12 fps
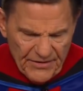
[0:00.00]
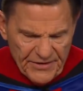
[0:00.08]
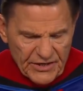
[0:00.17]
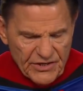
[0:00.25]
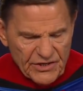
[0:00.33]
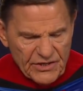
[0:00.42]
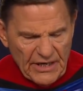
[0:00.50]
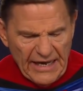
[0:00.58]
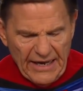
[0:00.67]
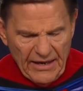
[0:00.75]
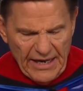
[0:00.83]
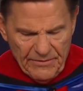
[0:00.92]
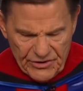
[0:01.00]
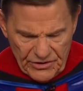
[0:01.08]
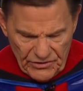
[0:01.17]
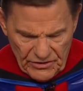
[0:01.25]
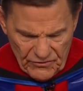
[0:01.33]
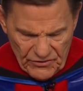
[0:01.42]
This is
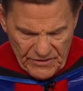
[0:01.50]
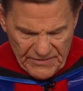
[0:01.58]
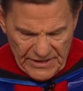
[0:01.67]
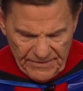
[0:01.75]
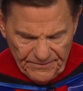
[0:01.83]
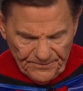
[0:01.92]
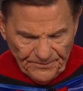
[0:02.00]
absolutely one of my